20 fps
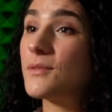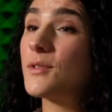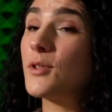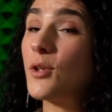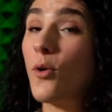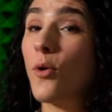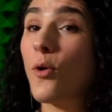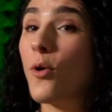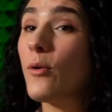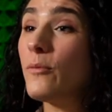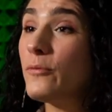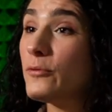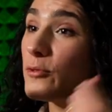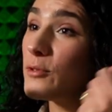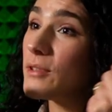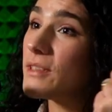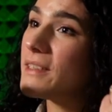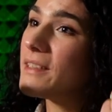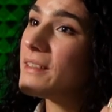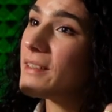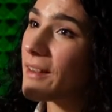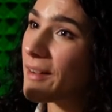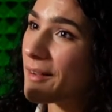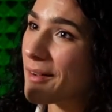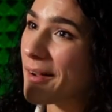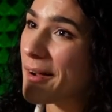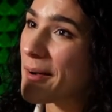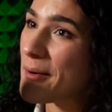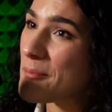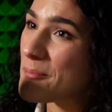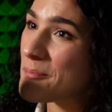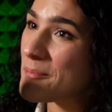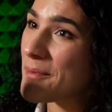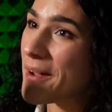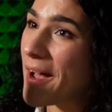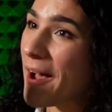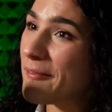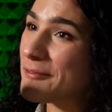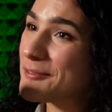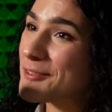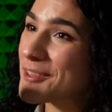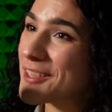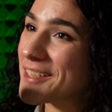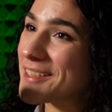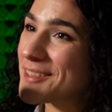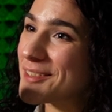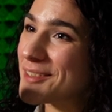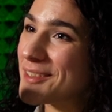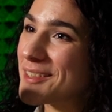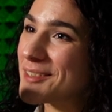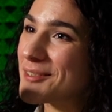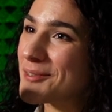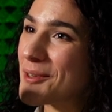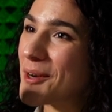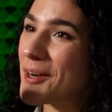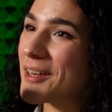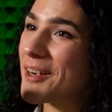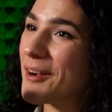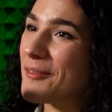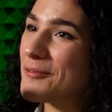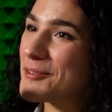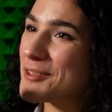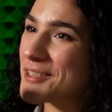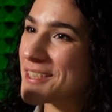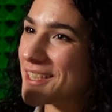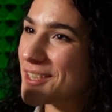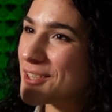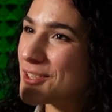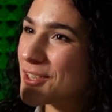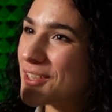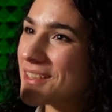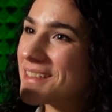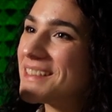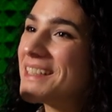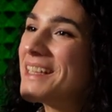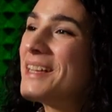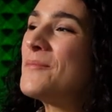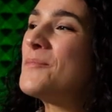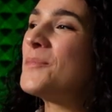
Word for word: So hopefully, um, after listening to our conversation,